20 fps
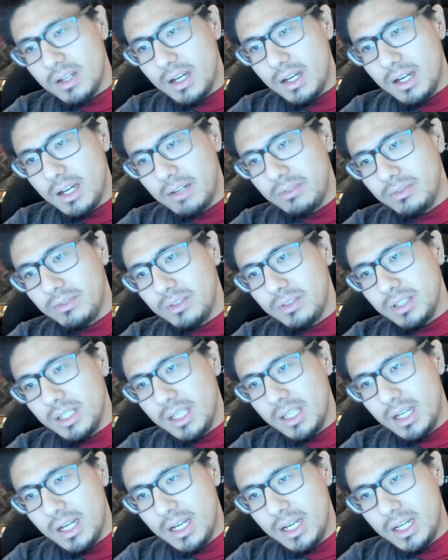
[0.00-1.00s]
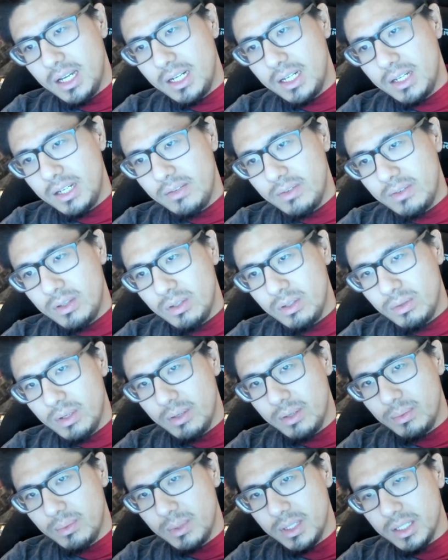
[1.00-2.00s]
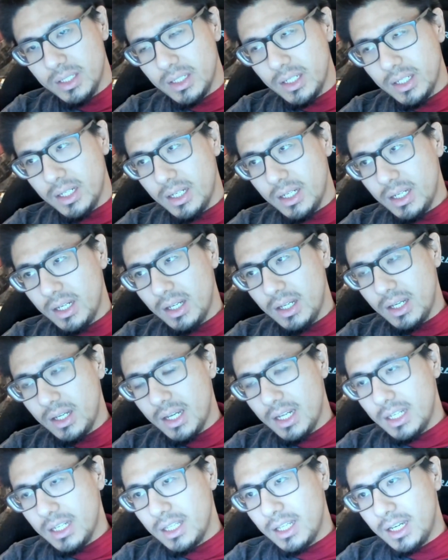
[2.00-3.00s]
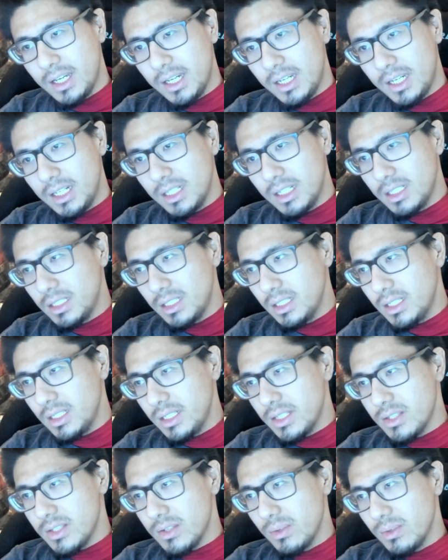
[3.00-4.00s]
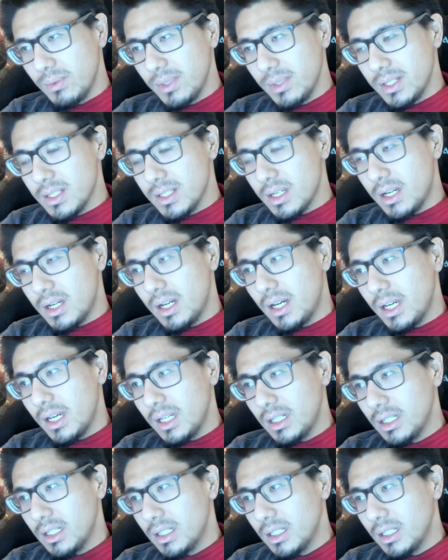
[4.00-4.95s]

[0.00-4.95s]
Awfully hot. Even though I work at night, always hot.